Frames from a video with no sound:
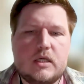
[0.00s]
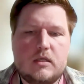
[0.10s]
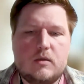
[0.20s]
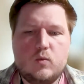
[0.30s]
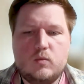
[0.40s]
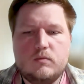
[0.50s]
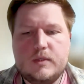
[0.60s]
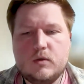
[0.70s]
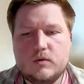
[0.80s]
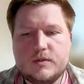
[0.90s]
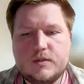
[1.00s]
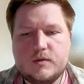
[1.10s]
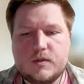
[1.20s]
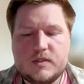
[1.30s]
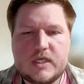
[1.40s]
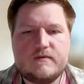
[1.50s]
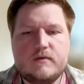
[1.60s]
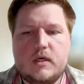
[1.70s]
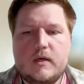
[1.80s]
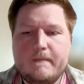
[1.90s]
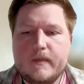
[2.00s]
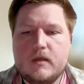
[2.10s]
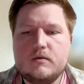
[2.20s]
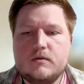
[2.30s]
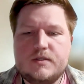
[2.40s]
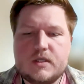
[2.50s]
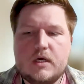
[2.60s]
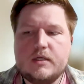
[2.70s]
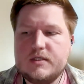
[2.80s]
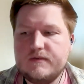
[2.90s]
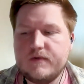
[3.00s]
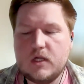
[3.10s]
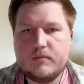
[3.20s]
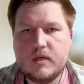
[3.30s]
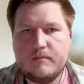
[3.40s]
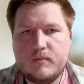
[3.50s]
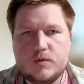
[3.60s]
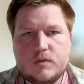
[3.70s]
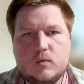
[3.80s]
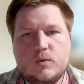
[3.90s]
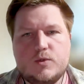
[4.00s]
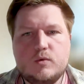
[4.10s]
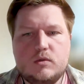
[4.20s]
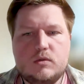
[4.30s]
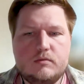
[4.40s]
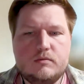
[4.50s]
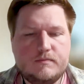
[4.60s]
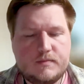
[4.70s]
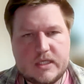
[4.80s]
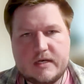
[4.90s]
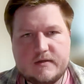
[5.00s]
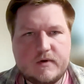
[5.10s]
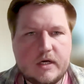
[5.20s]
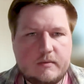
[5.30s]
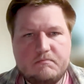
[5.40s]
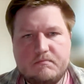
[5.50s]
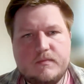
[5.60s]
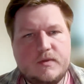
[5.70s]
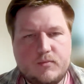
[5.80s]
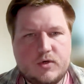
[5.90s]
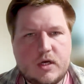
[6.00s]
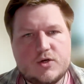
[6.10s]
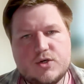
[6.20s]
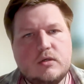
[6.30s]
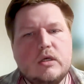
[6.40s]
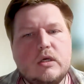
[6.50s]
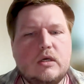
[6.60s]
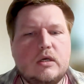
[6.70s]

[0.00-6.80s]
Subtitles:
And in order to successfully design and develop a model which will satisfy the production,